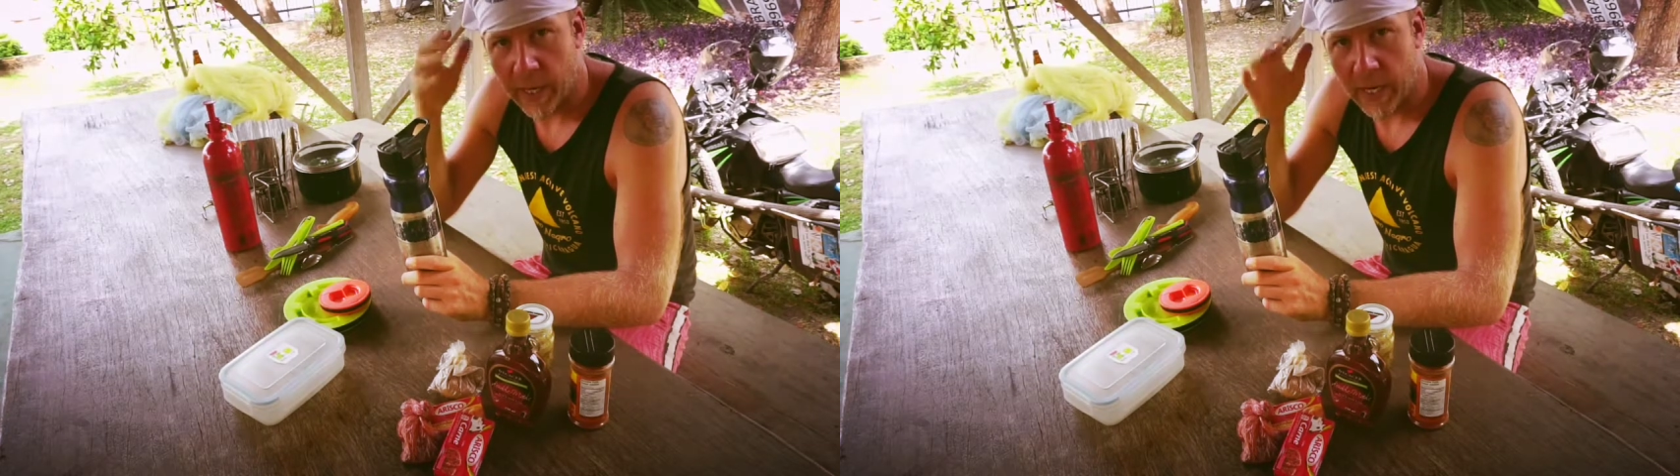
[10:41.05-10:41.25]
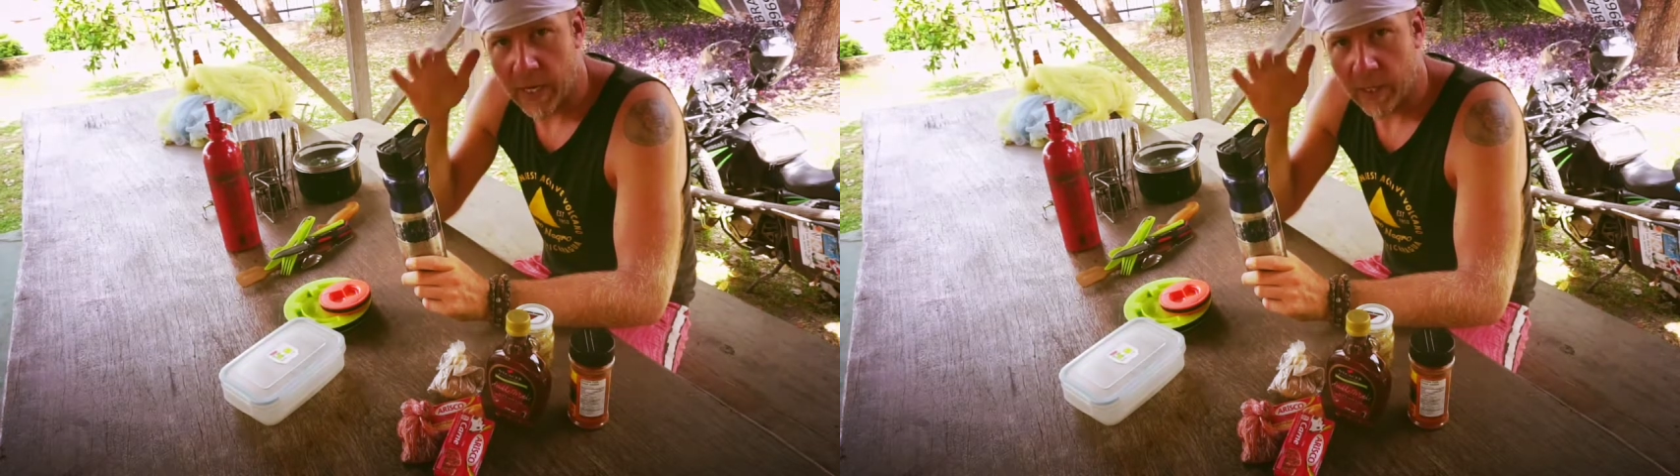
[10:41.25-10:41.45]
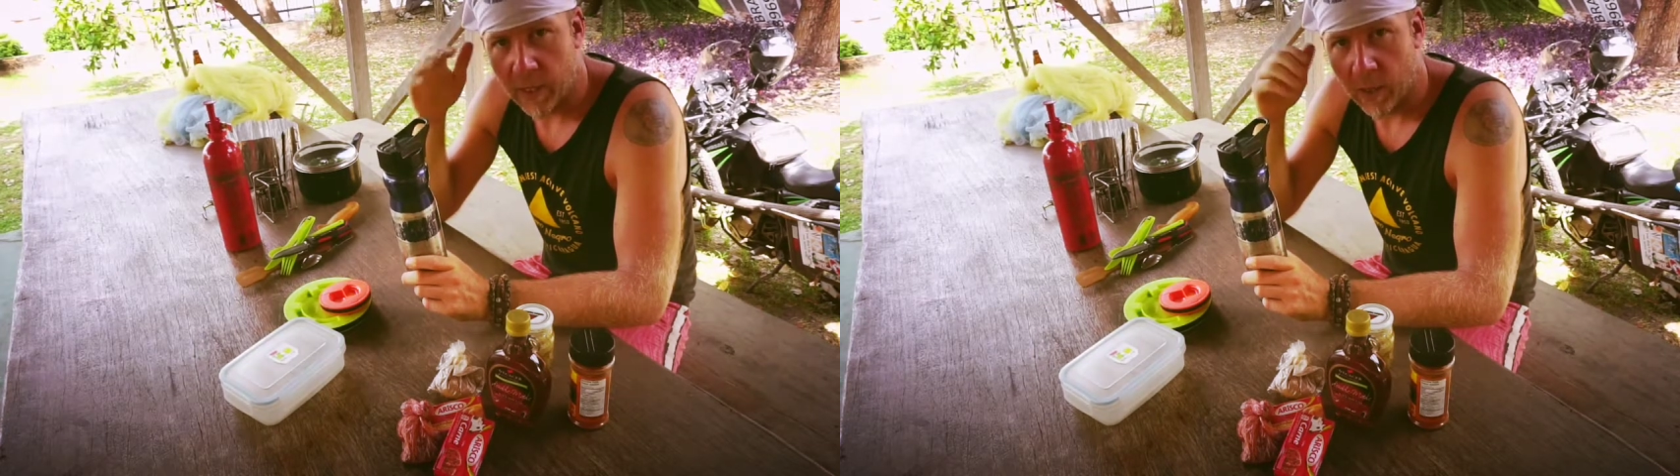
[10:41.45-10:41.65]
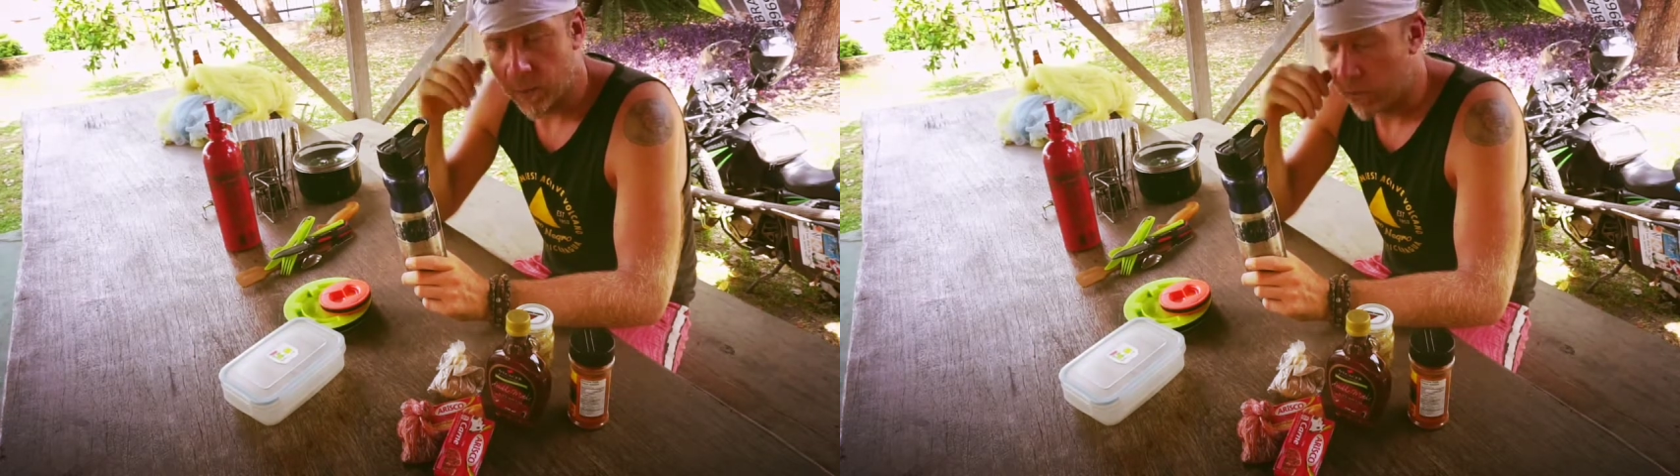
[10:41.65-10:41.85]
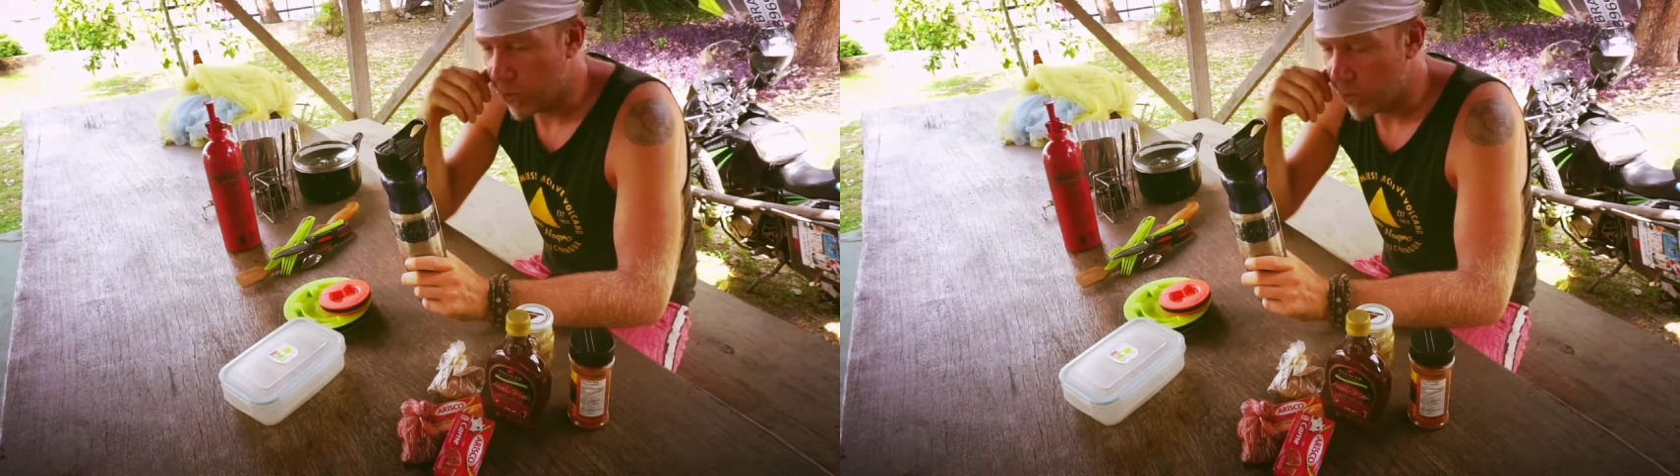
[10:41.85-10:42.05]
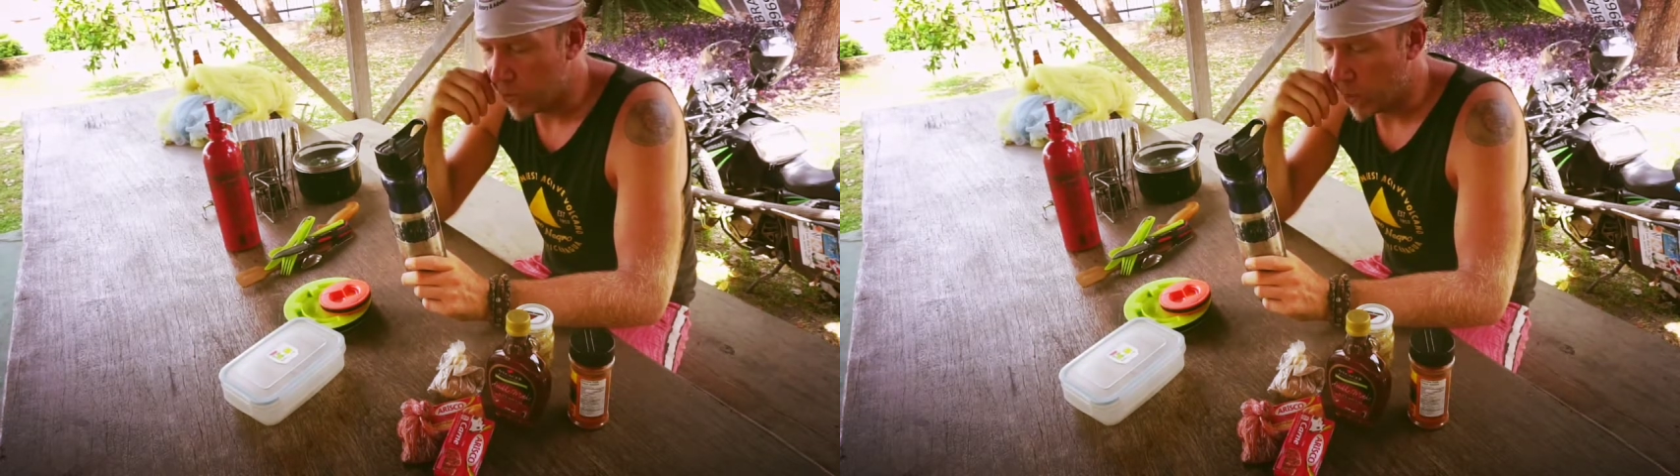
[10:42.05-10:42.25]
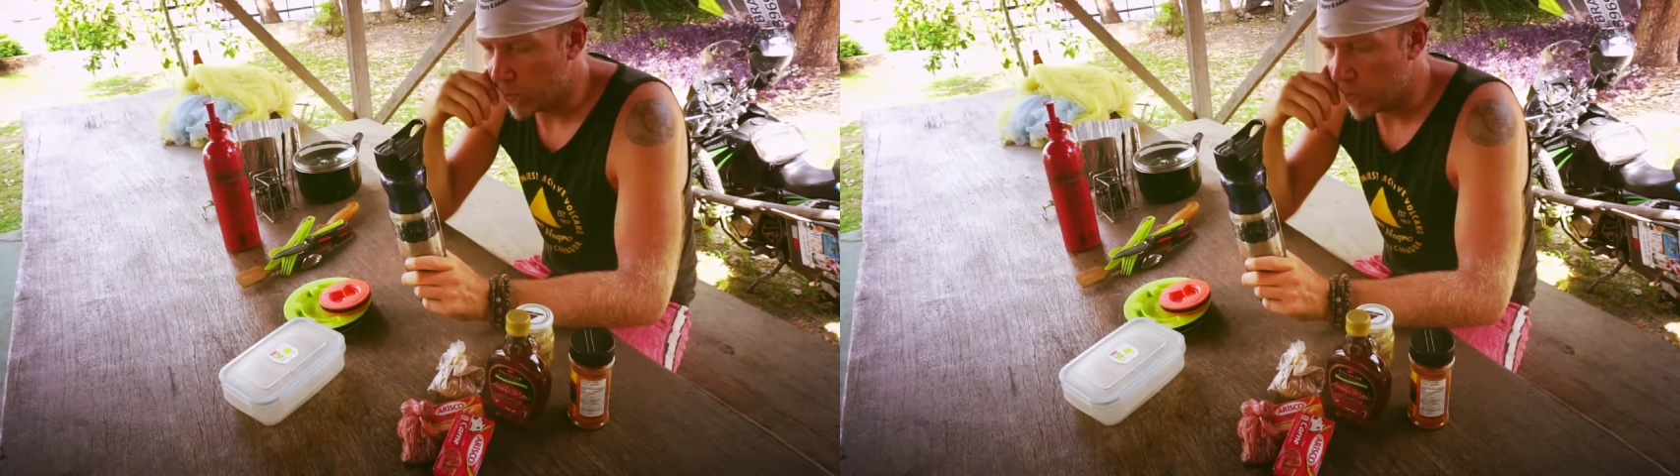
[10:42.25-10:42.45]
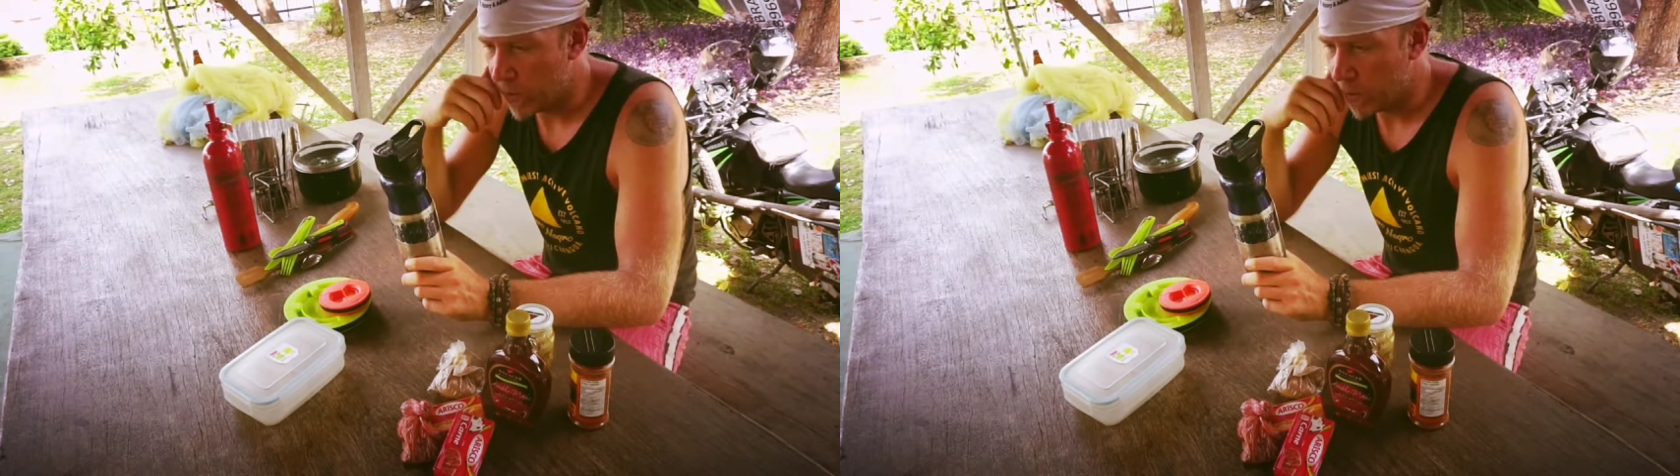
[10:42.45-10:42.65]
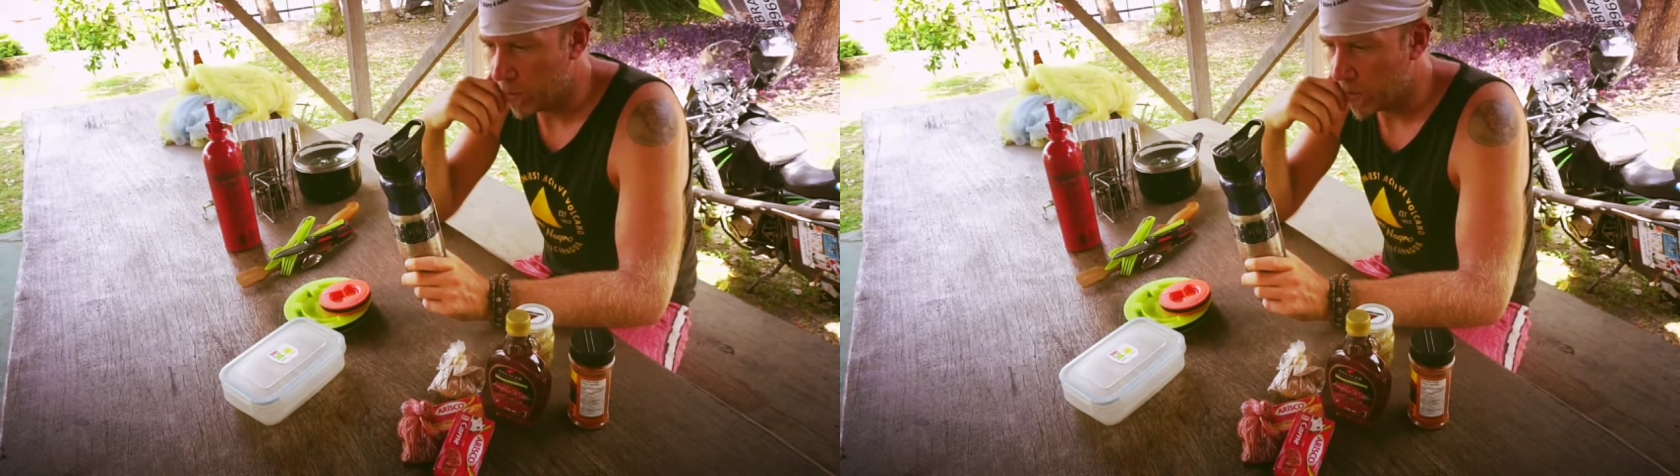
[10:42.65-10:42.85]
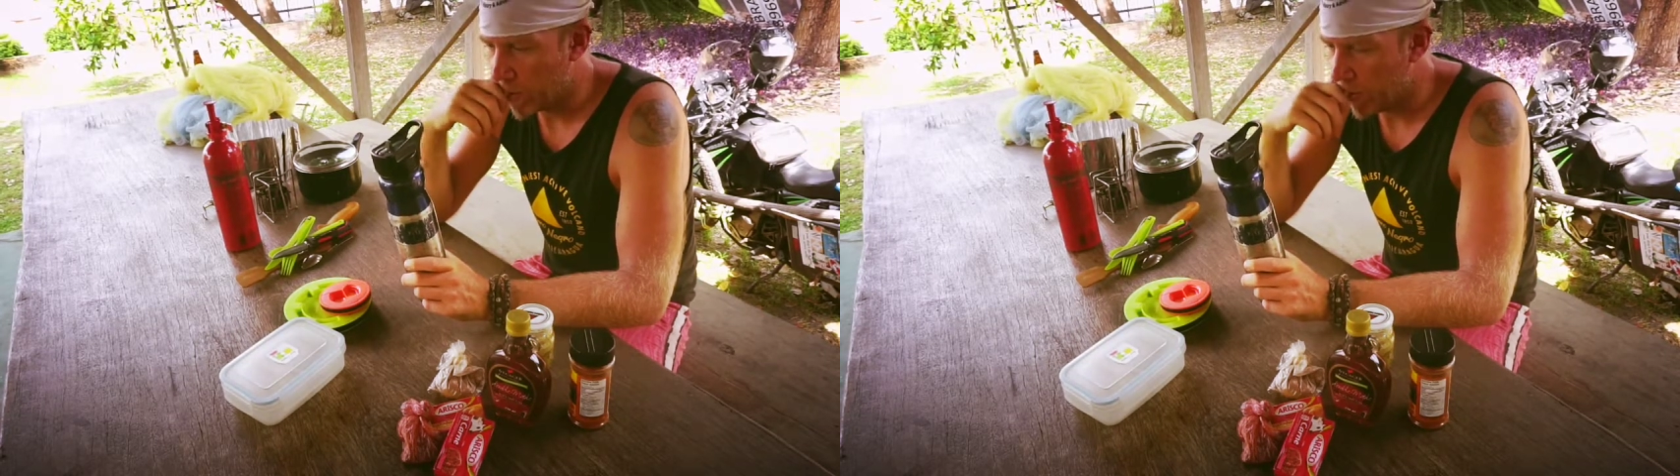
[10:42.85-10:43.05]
headache and help you deal with